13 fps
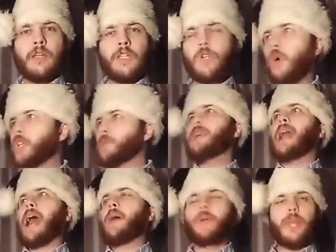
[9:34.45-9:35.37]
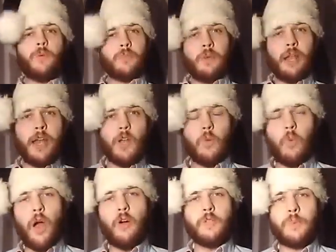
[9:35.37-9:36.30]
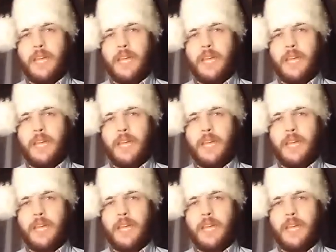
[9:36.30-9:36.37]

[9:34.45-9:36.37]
to what's been happening with Millennial Woes,